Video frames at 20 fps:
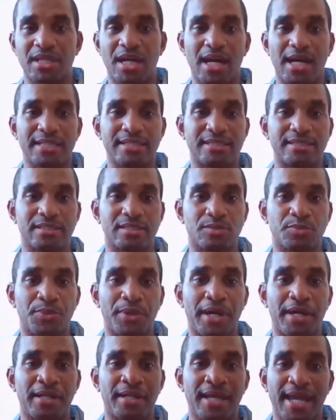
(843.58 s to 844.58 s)
tarts as
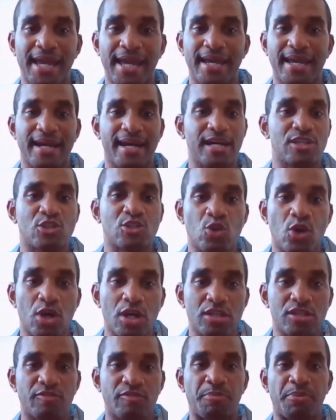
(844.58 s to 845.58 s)
well. A
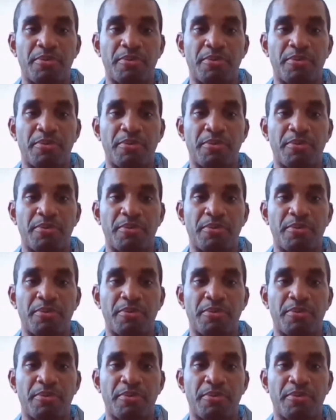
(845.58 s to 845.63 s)
source of